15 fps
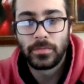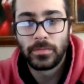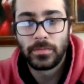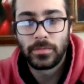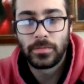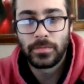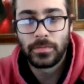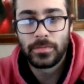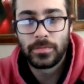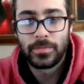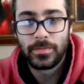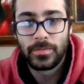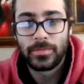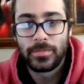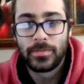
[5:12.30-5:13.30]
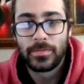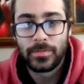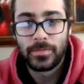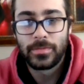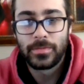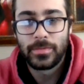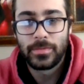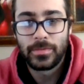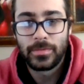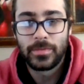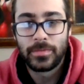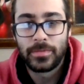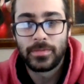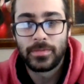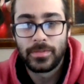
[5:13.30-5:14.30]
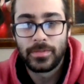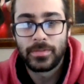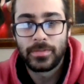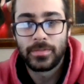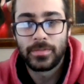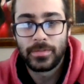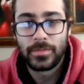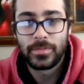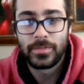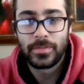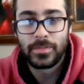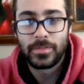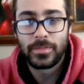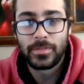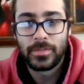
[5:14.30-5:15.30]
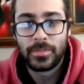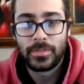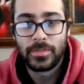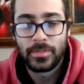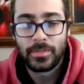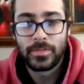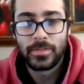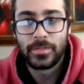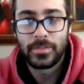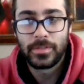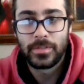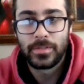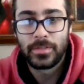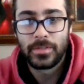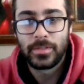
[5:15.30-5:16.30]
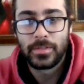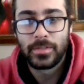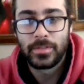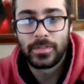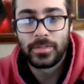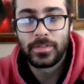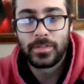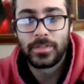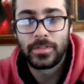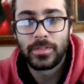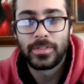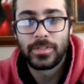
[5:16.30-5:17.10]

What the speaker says: (silent)